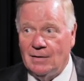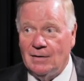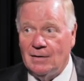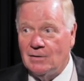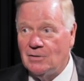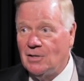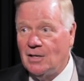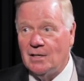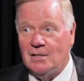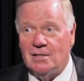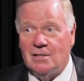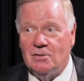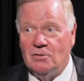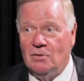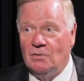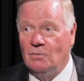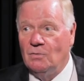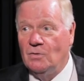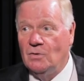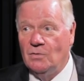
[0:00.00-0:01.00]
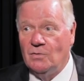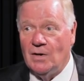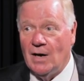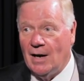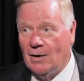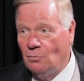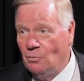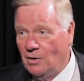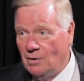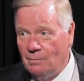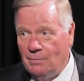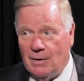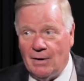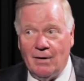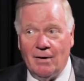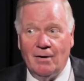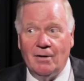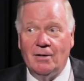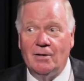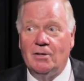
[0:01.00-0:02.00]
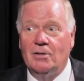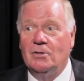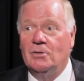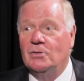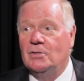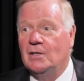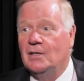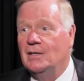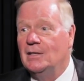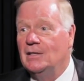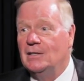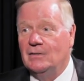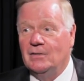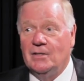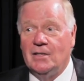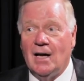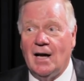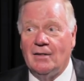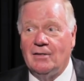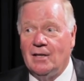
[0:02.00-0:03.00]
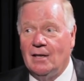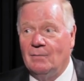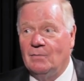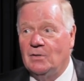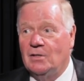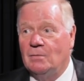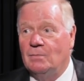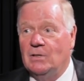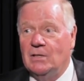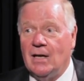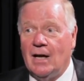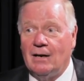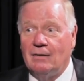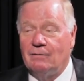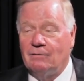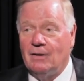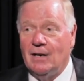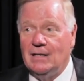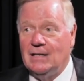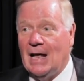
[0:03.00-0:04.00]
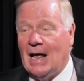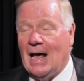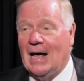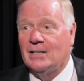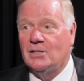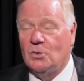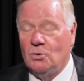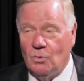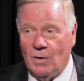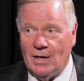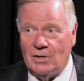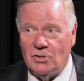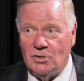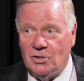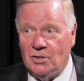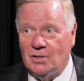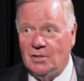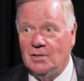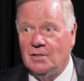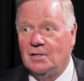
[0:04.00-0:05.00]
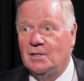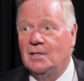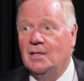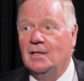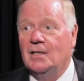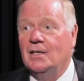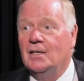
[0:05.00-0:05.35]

Because you've, you've gotten rid of barriers, you got them to be not afraid to ask questions,